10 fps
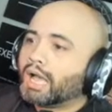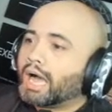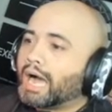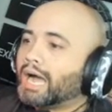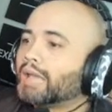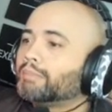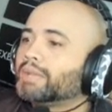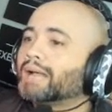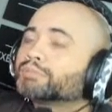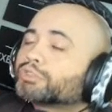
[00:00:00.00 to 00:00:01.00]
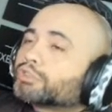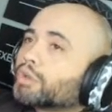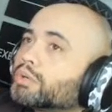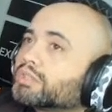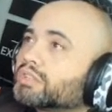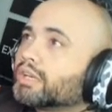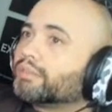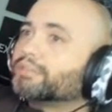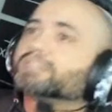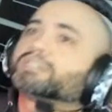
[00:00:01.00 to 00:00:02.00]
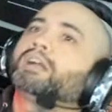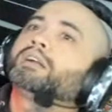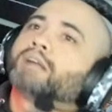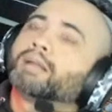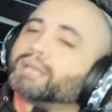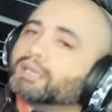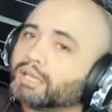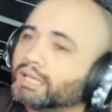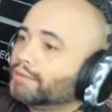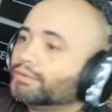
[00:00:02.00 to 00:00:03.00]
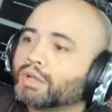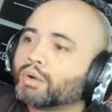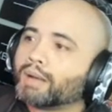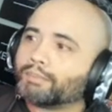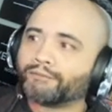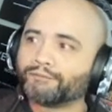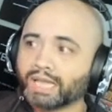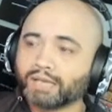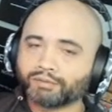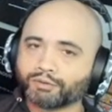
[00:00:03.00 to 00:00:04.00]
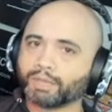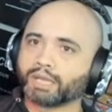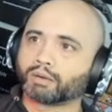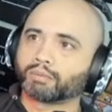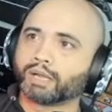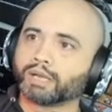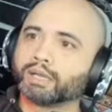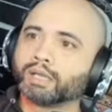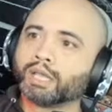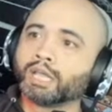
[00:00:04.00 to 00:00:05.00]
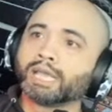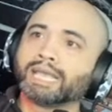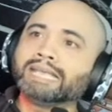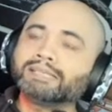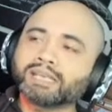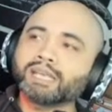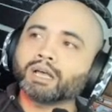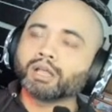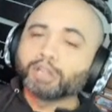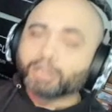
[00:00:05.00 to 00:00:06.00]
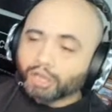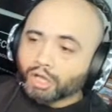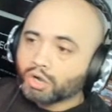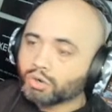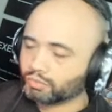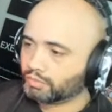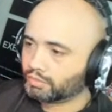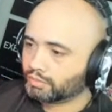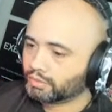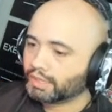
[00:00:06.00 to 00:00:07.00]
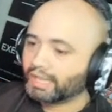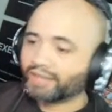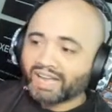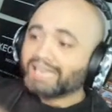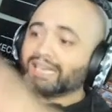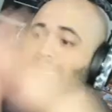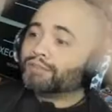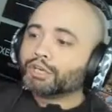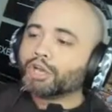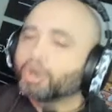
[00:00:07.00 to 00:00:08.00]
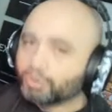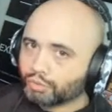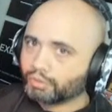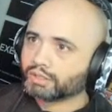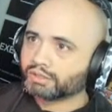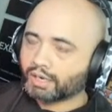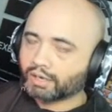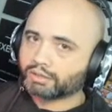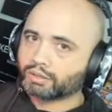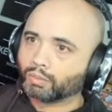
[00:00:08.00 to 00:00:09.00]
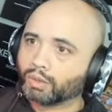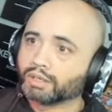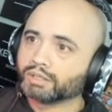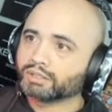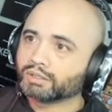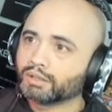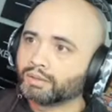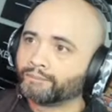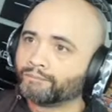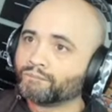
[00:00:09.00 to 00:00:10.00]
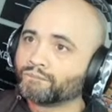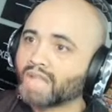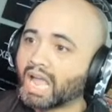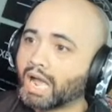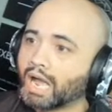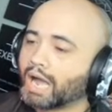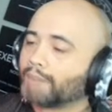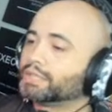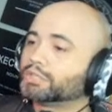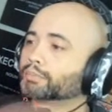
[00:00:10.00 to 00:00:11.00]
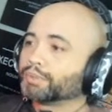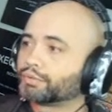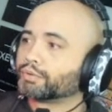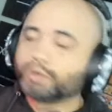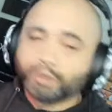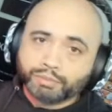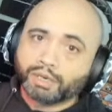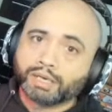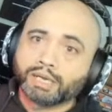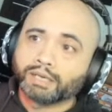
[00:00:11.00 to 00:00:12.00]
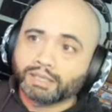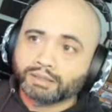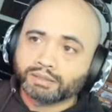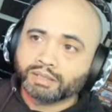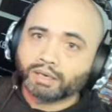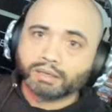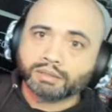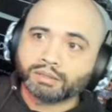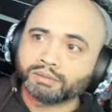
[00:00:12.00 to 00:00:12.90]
I mean, I'm so excited for this character. I mean, even though I'm a fan of Omega Red, his kit alone, if I didn't even know who this character was, I'd be jumping through hoops right now to get this character.